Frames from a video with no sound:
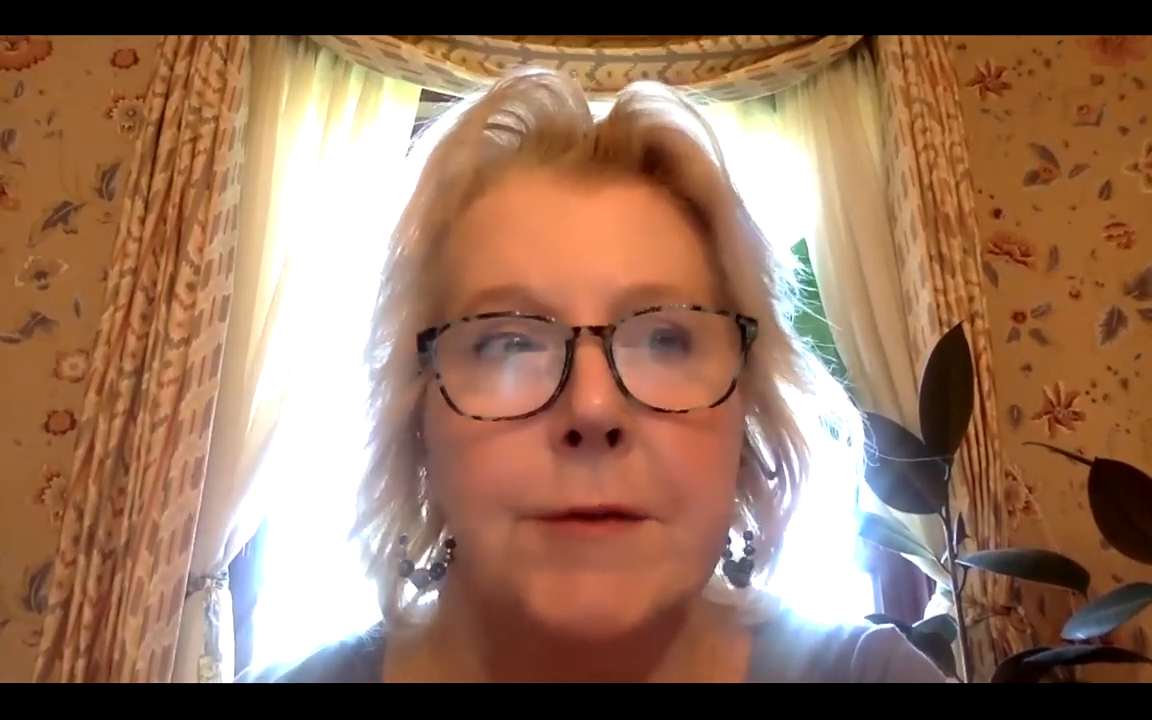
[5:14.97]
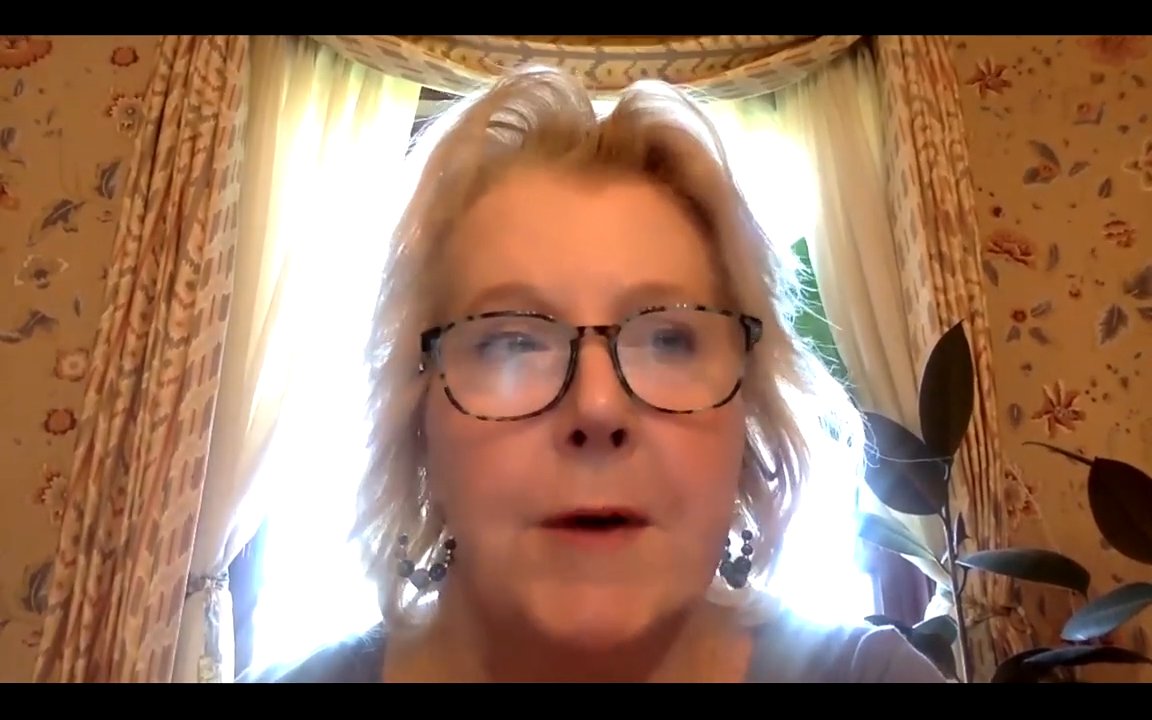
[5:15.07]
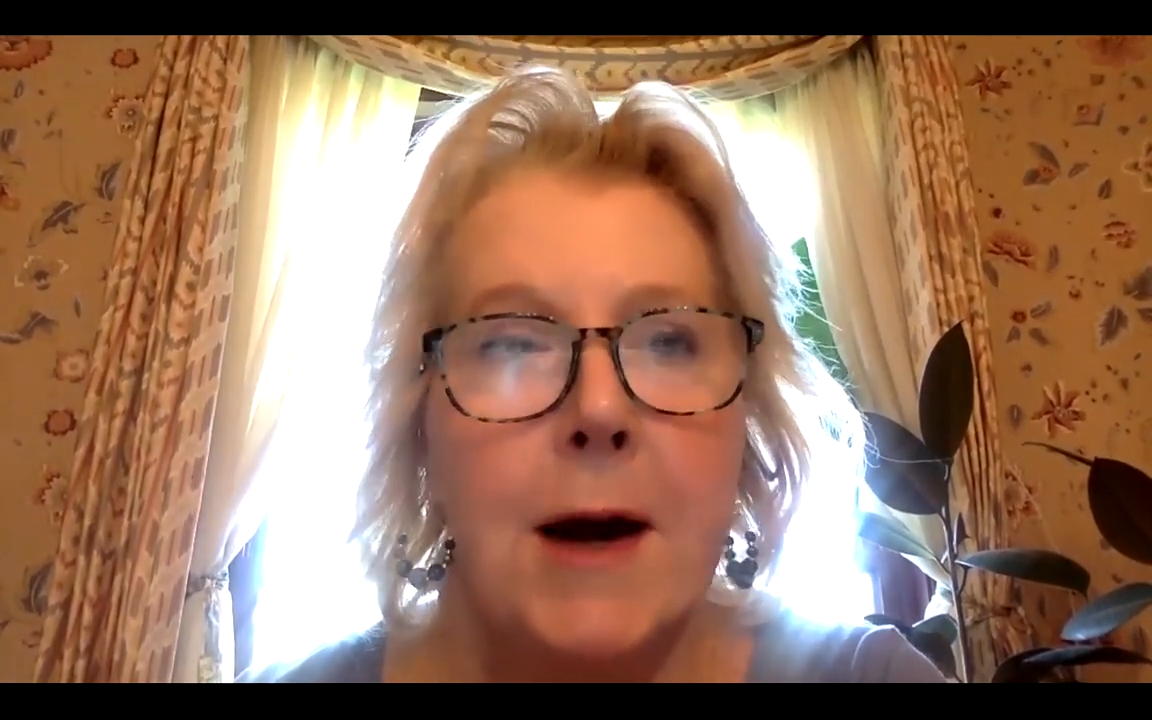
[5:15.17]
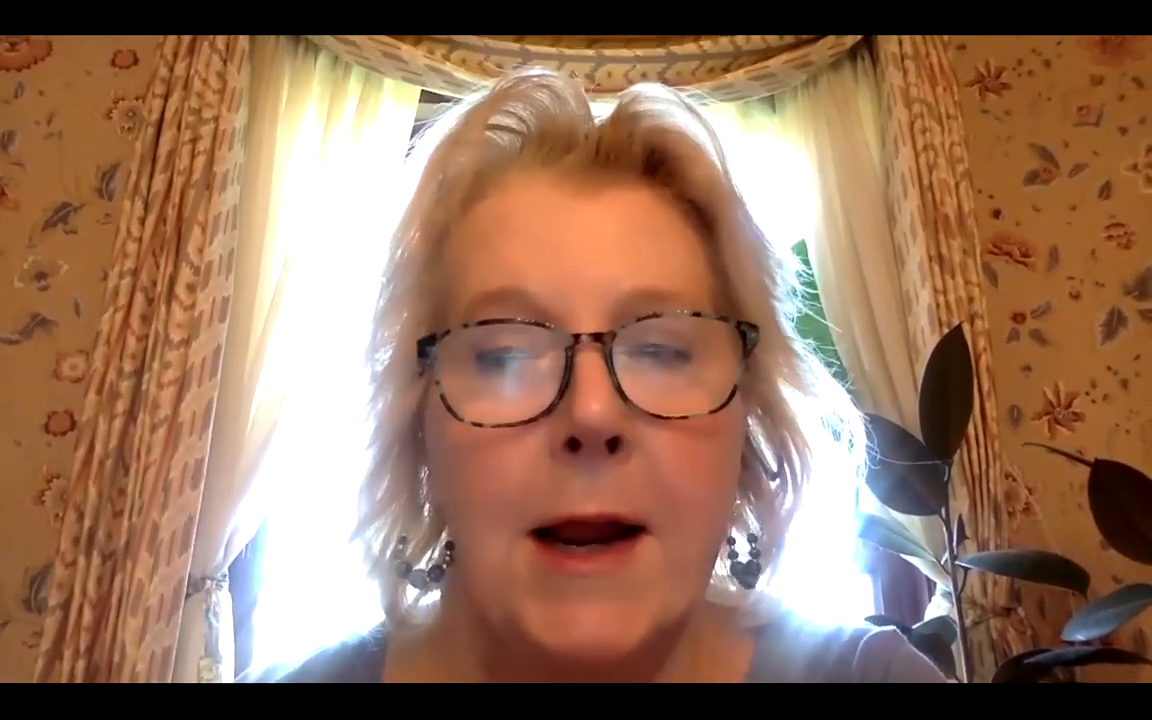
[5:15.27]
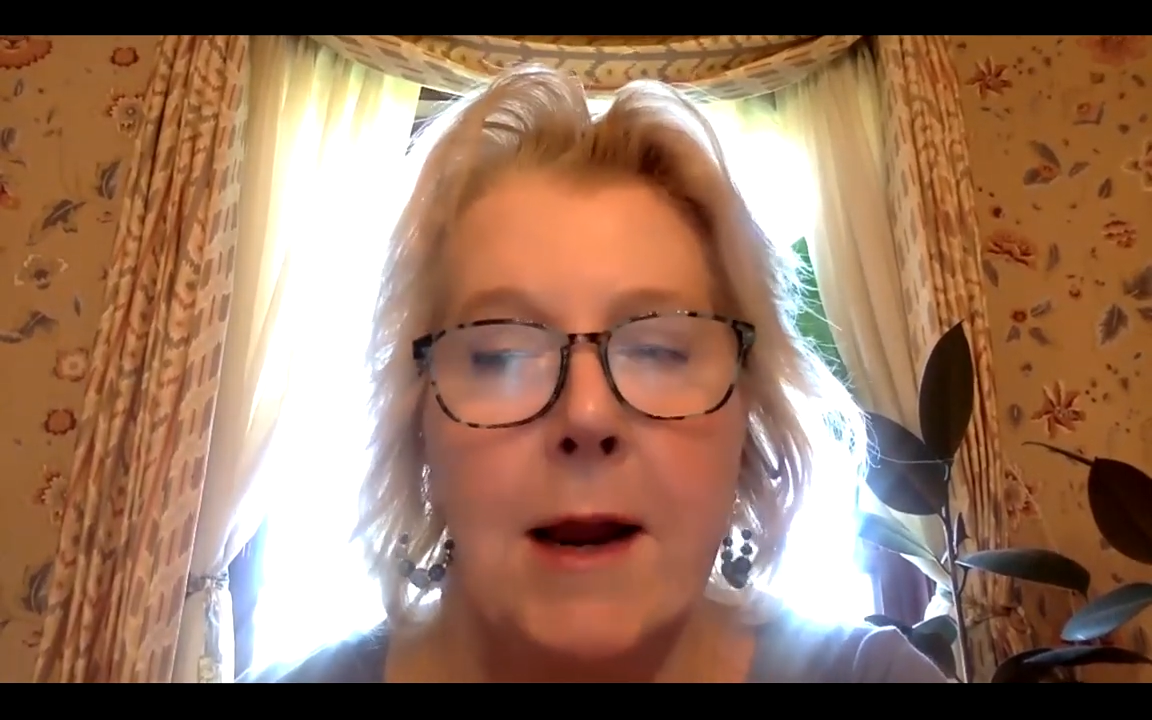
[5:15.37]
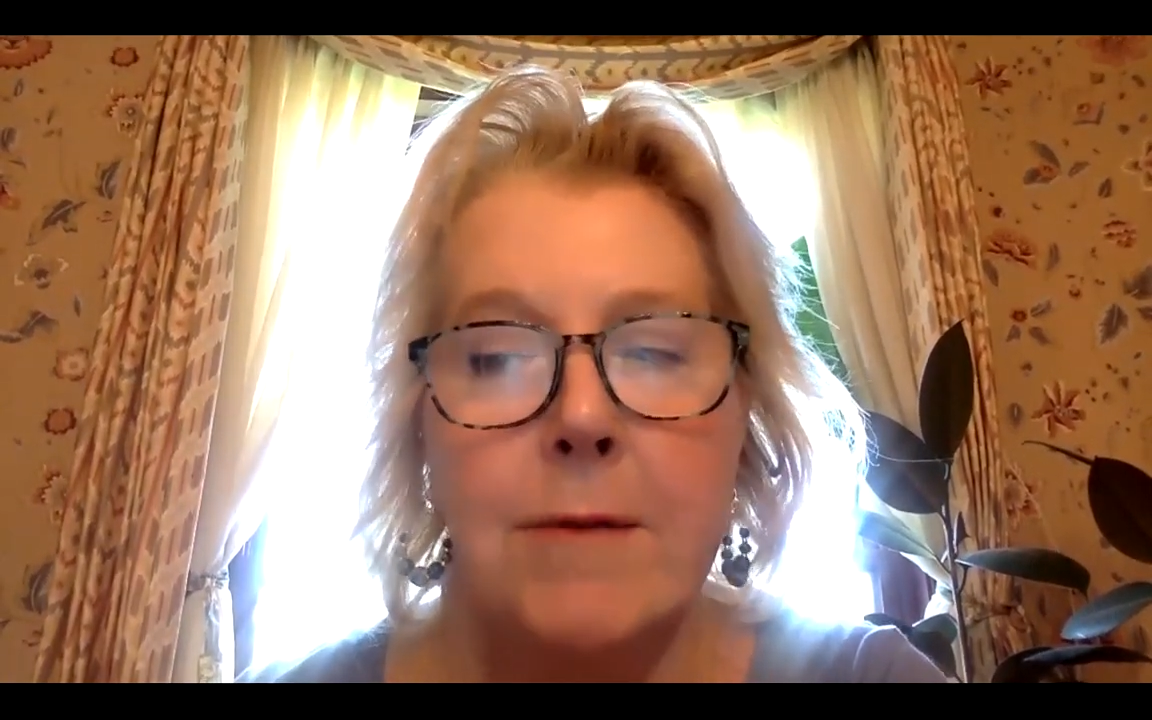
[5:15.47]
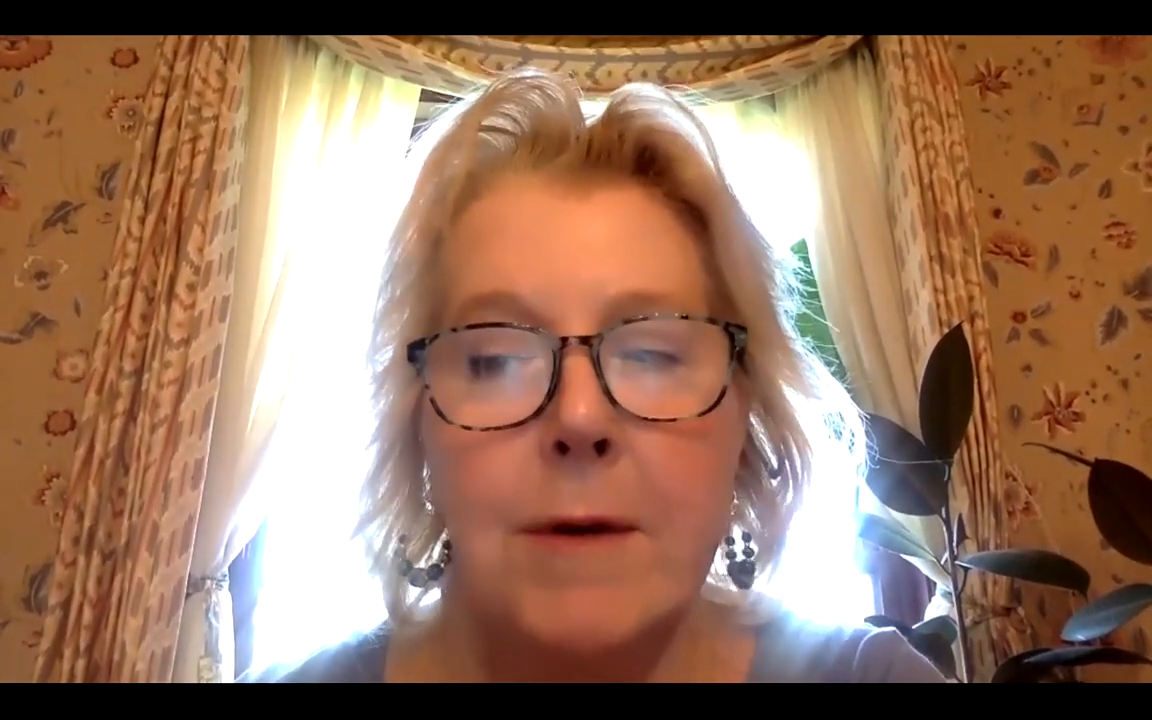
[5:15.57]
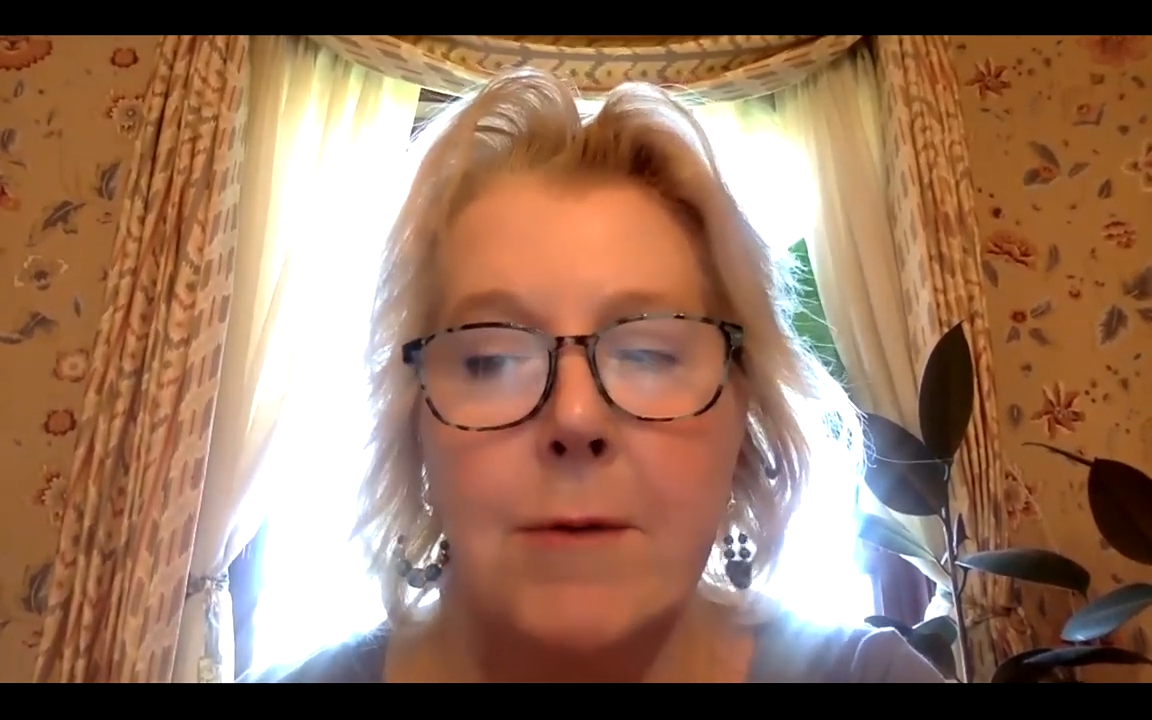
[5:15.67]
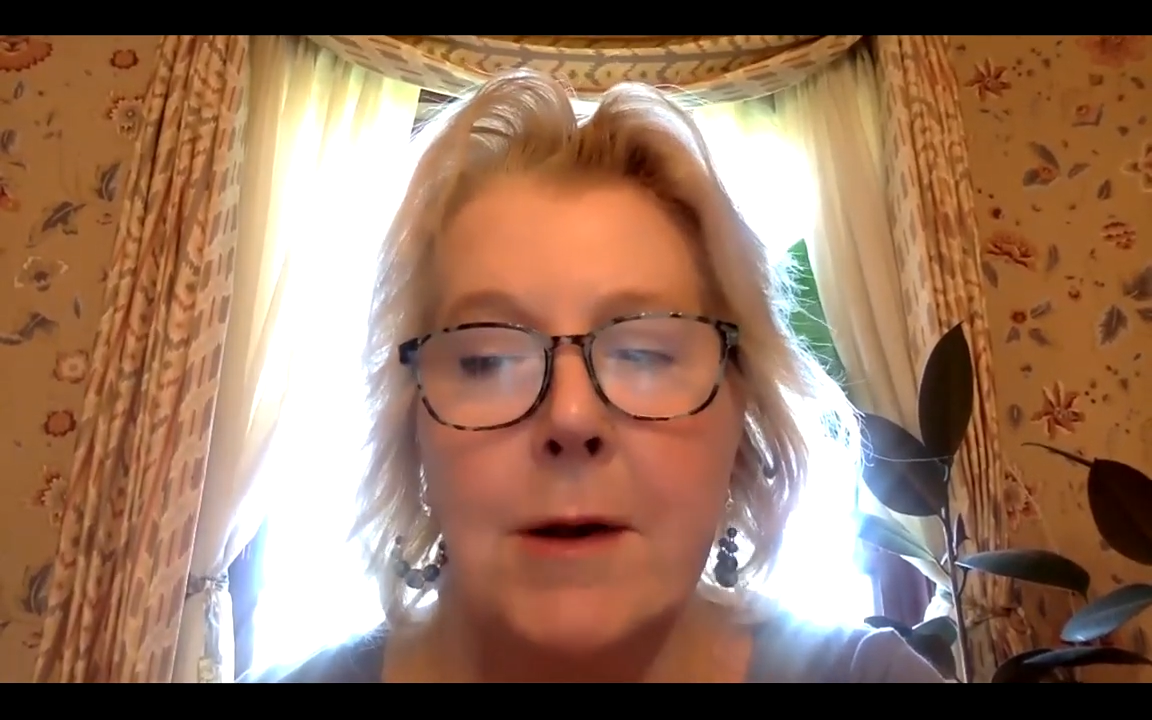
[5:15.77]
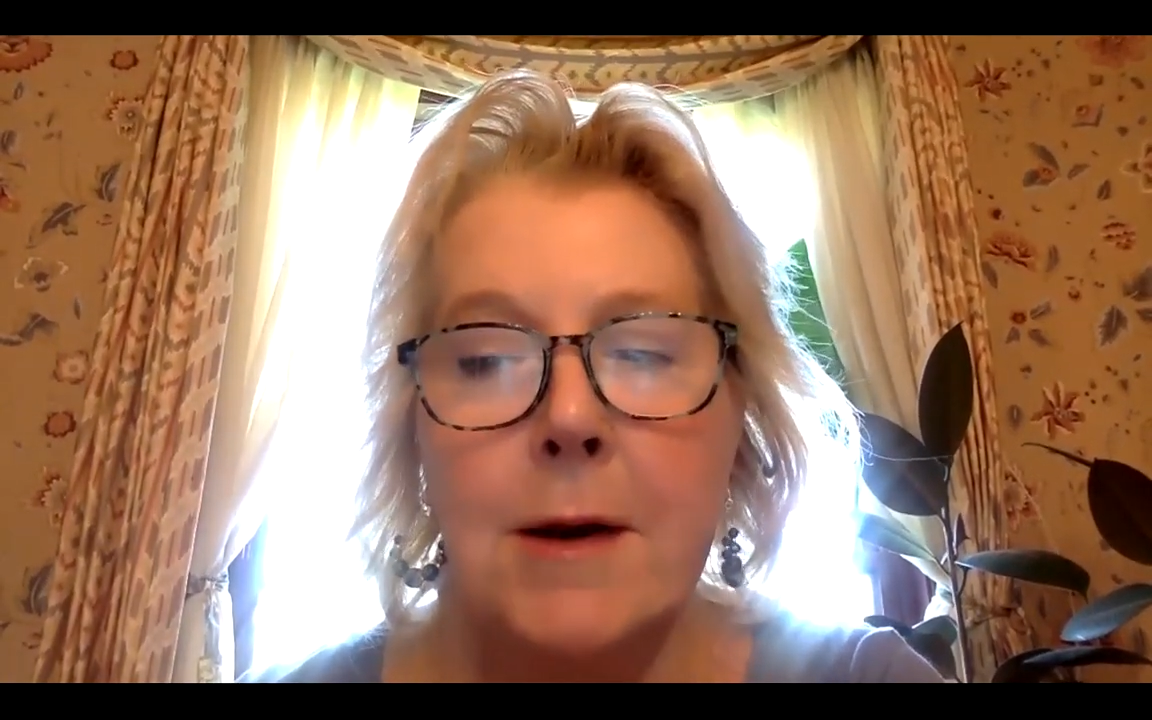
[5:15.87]
Friday,
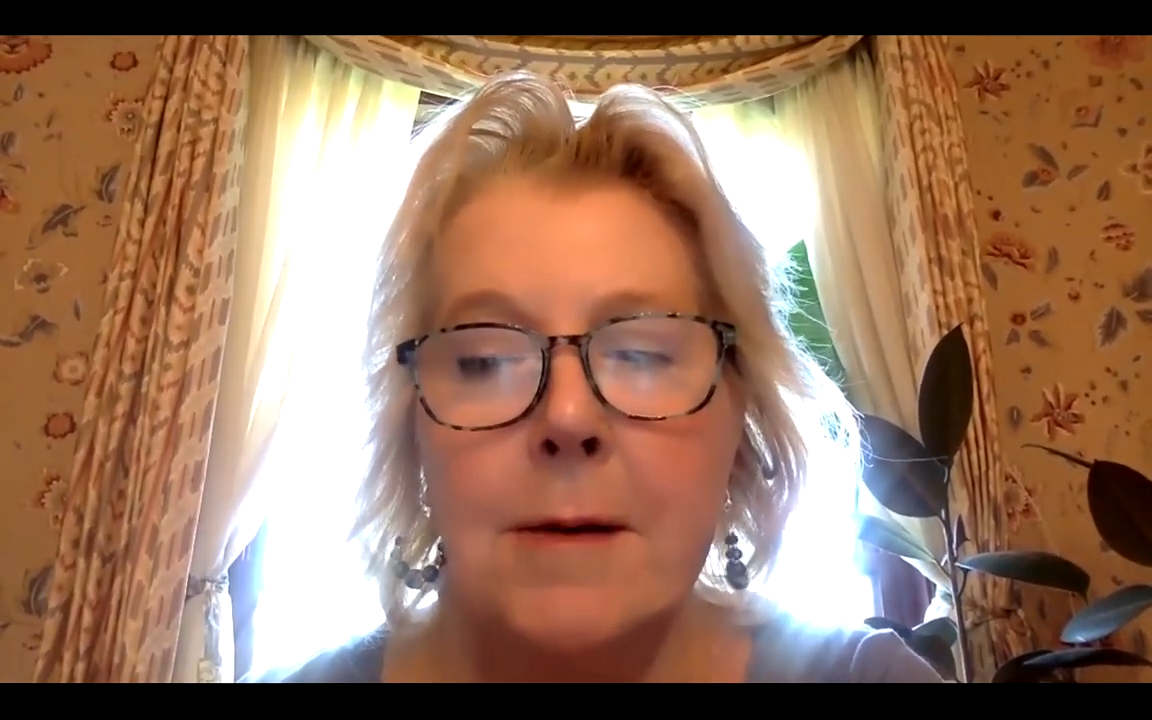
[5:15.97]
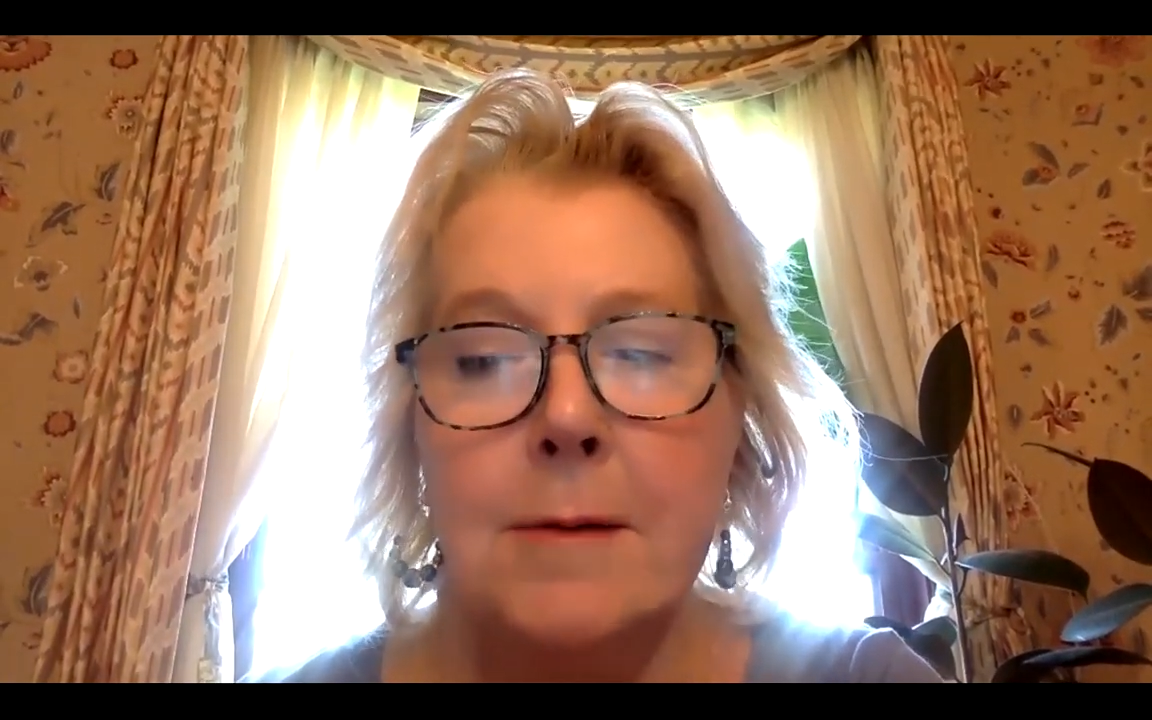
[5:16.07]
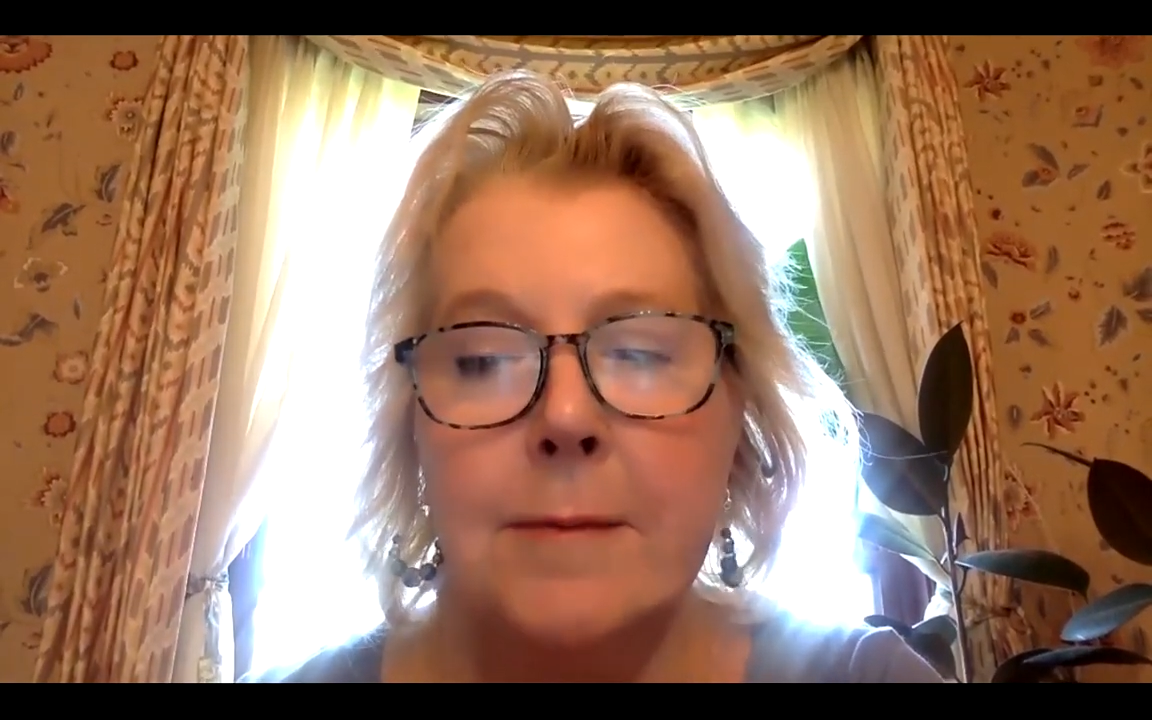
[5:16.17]
everyone.